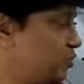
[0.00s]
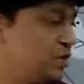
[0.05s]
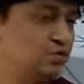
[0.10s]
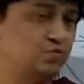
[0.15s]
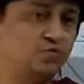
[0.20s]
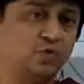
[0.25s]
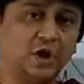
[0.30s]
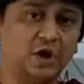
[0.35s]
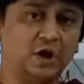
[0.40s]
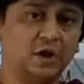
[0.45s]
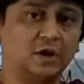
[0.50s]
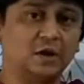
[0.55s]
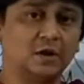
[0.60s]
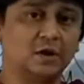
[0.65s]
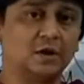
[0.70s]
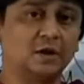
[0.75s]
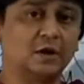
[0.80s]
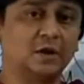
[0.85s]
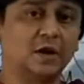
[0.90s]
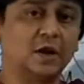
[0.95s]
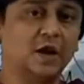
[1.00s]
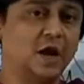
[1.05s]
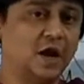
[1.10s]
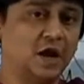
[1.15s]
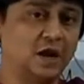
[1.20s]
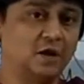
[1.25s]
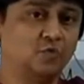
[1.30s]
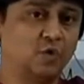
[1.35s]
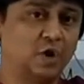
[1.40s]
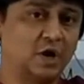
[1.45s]
with V.
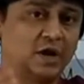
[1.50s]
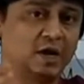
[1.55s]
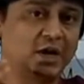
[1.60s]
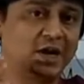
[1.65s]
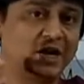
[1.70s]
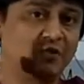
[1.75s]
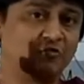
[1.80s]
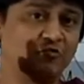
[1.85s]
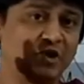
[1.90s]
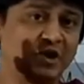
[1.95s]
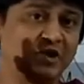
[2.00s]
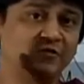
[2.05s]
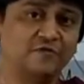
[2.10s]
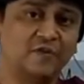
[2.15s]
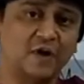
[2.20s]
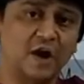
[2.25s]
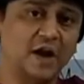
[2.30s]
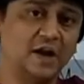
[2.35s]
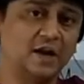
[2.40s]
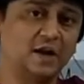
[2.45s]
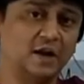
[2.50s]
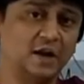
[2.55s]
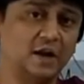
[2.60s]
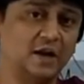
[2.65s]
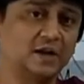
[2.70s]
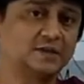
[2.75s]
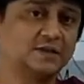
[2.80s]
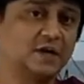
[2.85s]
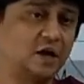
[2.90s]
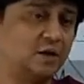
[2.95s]
And what did we find
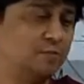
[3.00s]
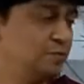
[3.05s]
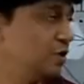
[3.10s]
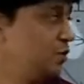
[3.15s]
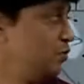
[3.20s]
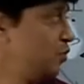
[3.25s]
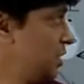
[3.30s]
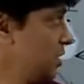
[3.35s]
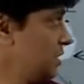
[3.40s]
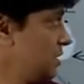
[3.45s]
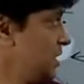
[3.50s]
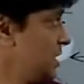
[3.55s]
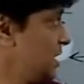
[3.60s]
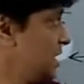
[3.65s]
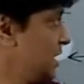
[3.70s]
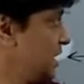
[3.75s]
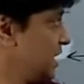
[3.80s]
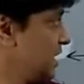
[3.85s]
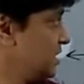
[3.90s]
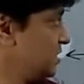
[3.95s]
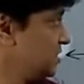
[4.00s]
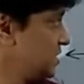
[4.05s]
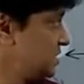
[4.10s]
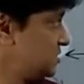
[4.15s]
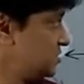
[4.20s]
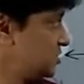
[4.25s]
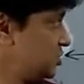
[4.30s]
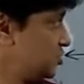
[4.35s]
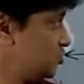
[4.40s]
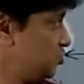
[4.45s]
in example 1? In
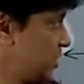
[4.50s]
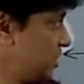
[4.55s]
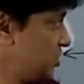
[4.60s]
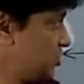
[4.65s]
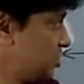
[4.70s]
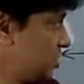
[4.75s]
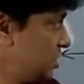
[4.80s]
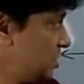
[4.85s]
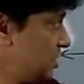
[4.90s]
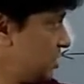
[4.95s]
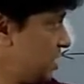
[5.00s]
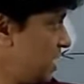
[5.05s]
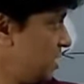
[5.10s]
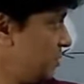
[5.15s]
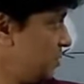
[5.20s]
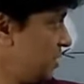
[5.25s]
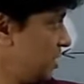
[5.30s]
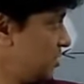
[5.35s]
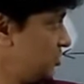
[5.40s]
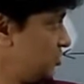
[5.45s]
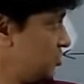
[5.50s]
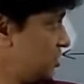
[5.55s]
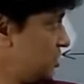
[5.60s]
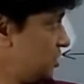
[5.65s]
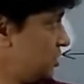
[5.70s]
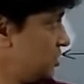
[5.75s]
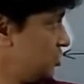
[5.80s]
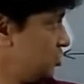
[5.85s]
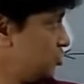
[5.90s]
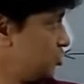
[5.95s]
this situation,
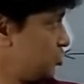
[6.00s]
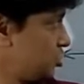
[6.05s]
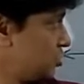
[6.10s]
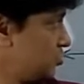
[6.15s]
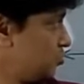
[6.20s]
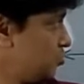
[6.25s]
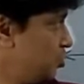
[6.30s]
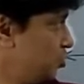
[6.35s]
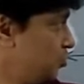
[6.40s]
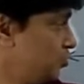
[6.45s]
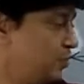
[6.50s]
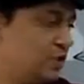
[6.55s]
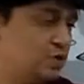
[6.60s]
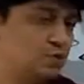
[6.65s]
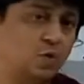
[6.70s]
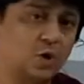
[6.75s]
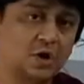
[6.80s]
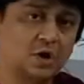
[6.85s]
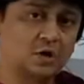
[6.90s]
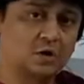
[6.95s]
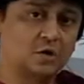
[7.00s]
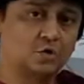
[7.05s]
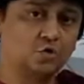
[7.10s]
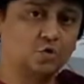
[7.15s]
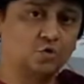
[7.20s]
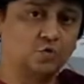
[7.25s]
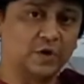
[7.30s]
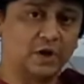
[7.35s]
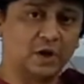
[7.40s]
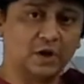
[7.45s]
image should move with what?
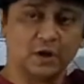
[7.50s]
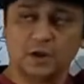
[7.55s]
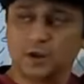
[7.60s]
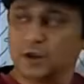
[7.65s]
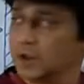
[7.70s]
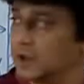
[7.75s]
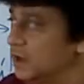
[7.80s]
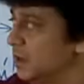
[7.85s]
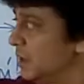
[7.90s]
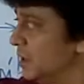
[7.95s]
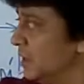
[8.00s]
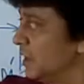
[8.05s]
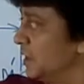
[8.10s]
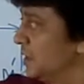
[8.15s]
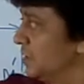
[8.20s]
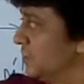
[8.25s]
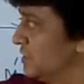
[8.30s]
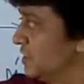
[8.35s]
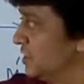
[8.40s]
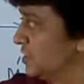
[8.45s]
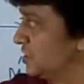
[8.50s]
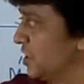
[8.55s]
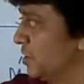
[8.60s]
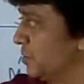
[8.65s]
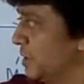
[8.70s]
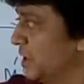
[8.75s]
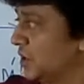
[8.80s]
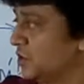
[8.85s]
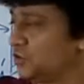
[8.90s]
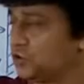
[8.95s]
2V. This
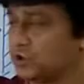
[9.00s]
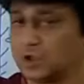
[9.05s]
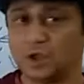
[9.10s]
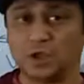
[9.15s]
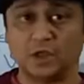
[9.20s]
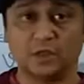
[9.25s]
image,